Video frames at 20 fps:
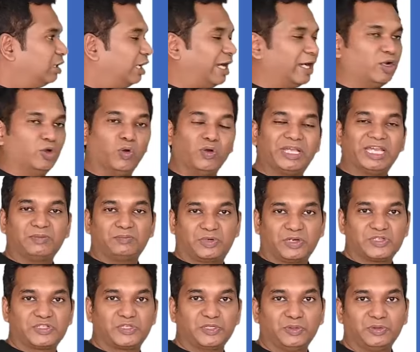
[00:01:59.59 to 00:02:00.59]
And who can
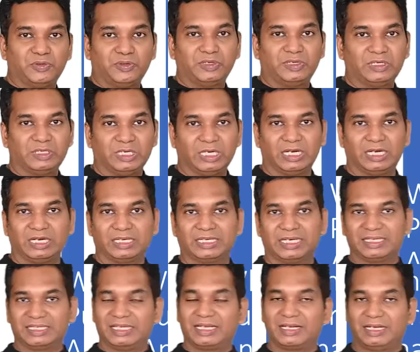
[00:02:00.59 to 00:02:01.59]
pursue a
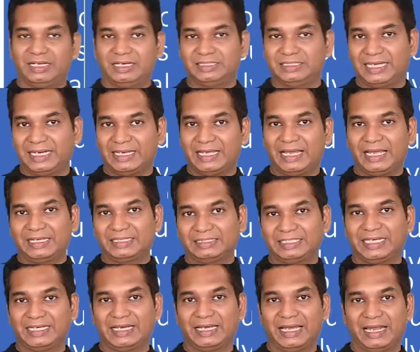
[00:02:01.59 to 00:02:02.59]
career in
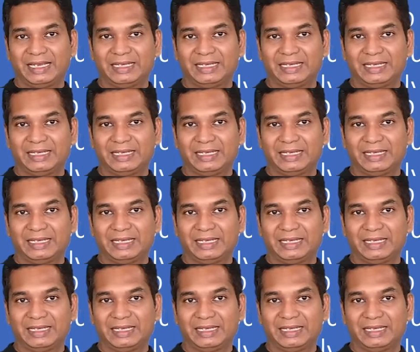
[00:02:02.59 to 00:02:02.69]
data